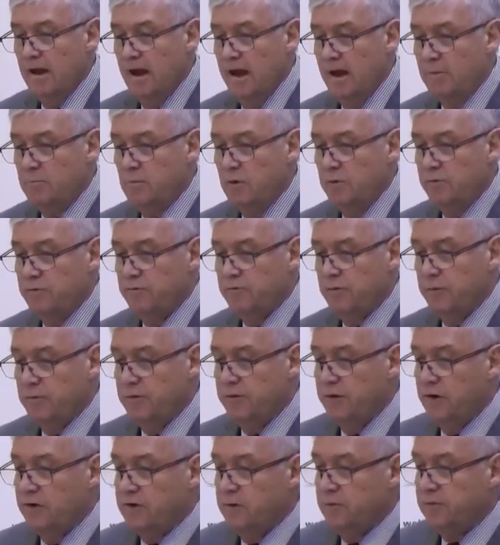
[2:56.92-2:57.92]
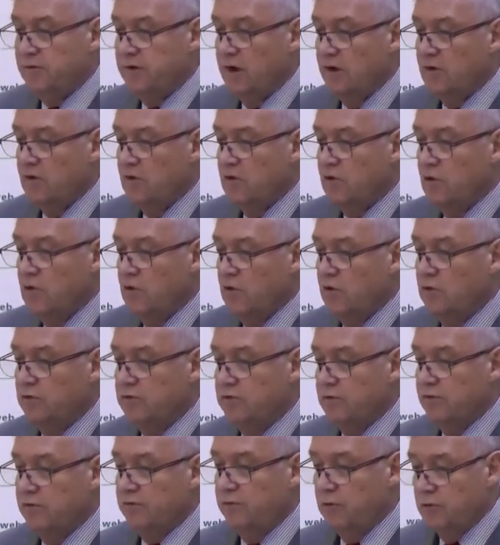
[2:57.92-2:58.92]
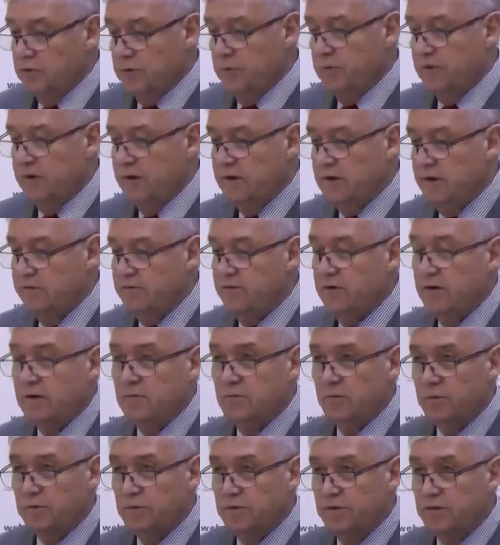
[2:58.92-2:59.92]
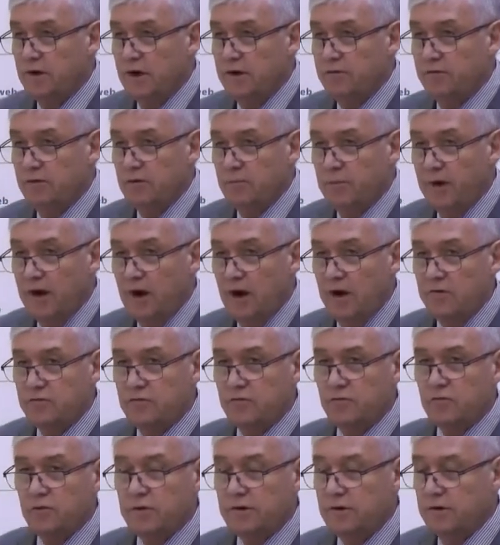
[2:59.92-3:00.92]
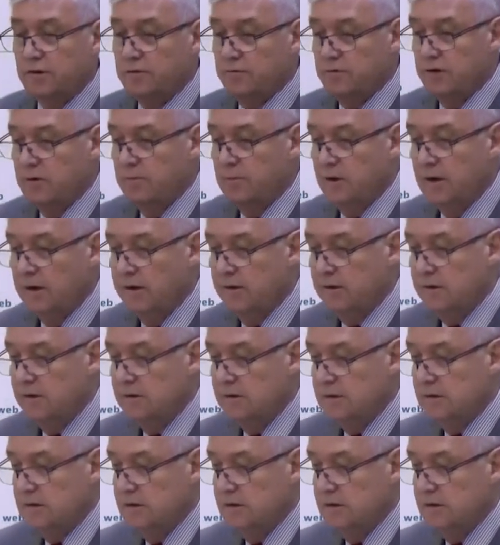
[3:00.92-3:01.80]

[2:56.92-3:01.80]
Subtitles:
And moving from 30% on call to 40%, I've said, we'll be saving about 123 million.